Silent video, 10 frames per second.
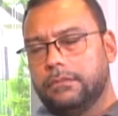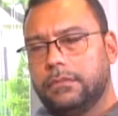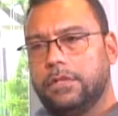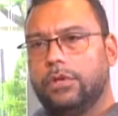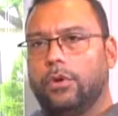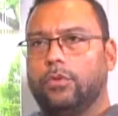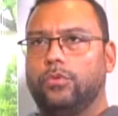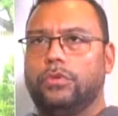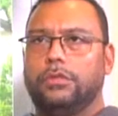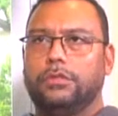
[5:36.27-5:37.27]
You know,
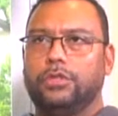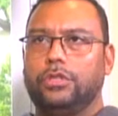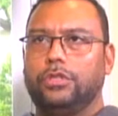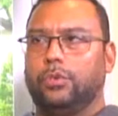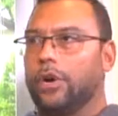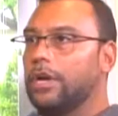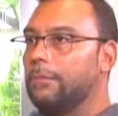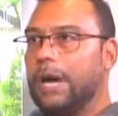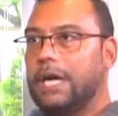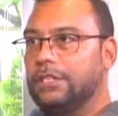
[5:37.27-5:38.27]
you're working
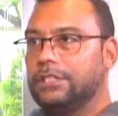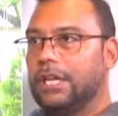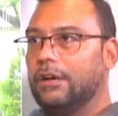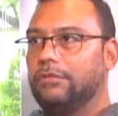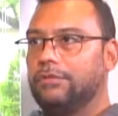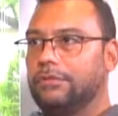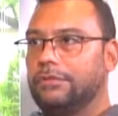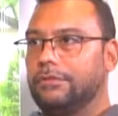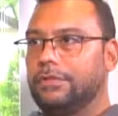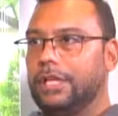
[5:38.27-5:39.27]
by yourself
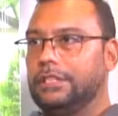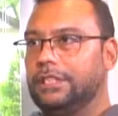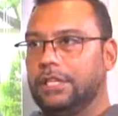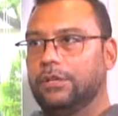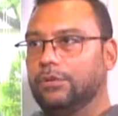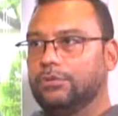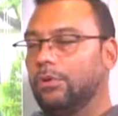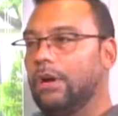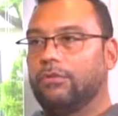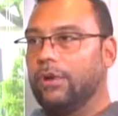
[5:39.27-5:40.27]
until
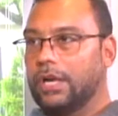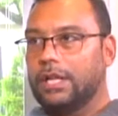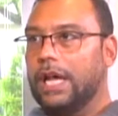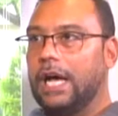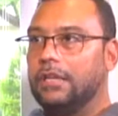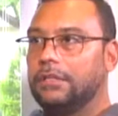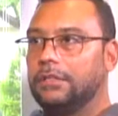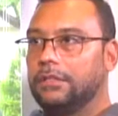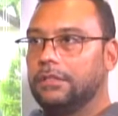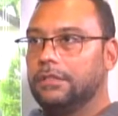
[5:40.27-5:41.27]
12, 1 o'clock
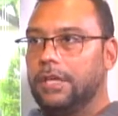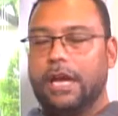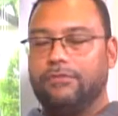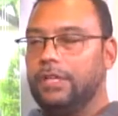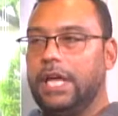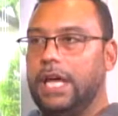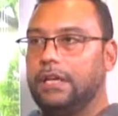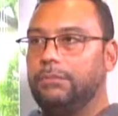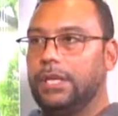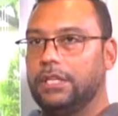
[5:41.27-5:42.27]
every day
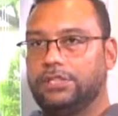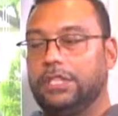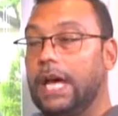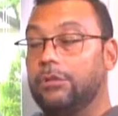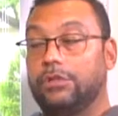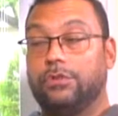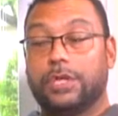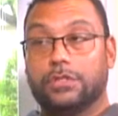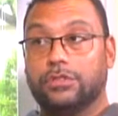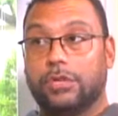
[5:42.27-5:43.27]
because you're down to 3
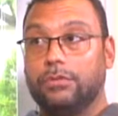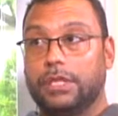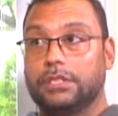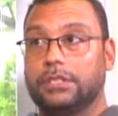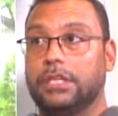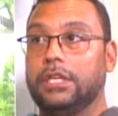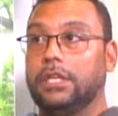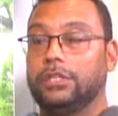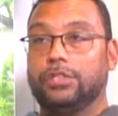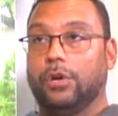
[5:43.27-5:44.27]
custodians.
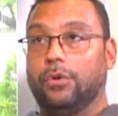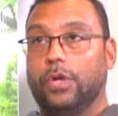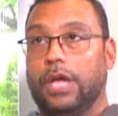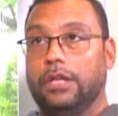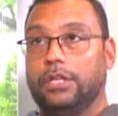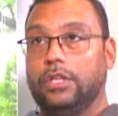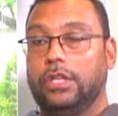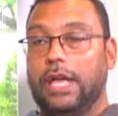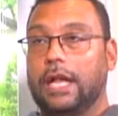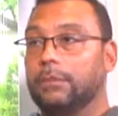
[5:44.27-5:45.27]
So
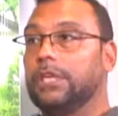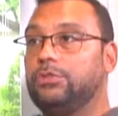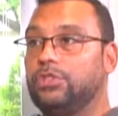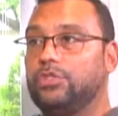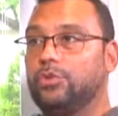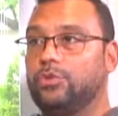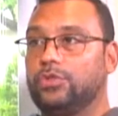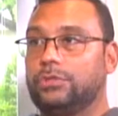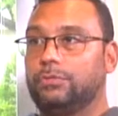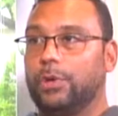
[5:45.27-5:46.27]
elementary
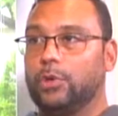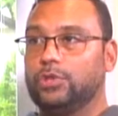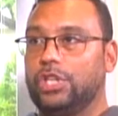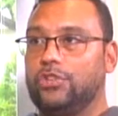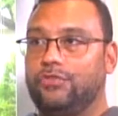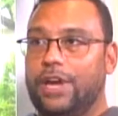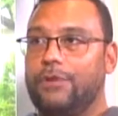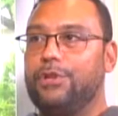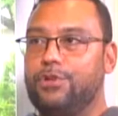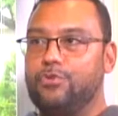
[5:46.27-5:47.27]
schools pose a
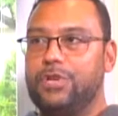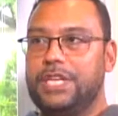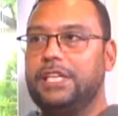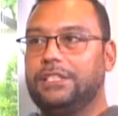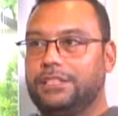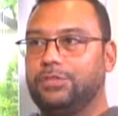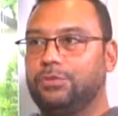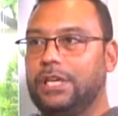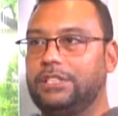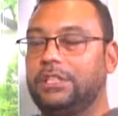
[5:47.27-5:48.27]
very unique
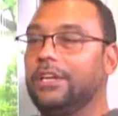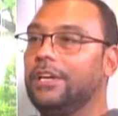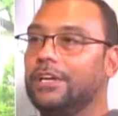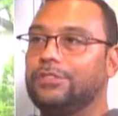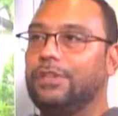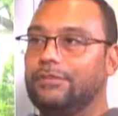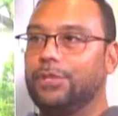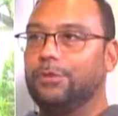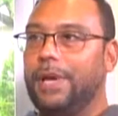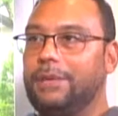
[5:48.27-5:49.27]
situation because you have
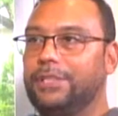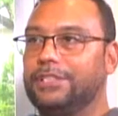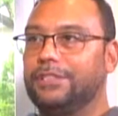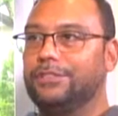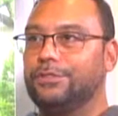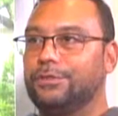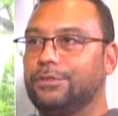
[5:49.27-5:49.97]
little babies in the school.